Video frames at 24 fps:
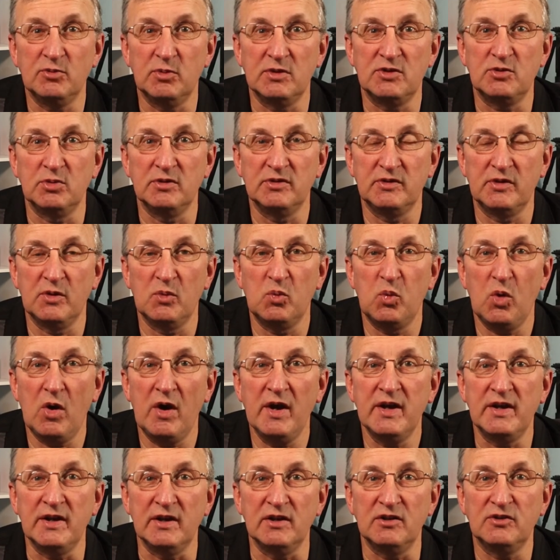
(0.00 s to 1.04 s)
which was the
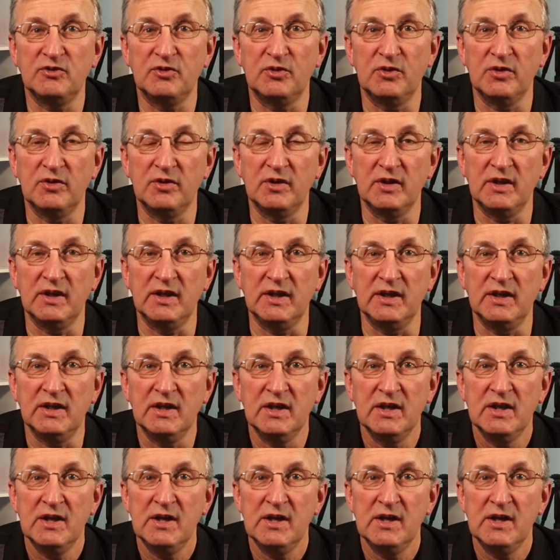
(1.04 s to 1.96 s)
widest for the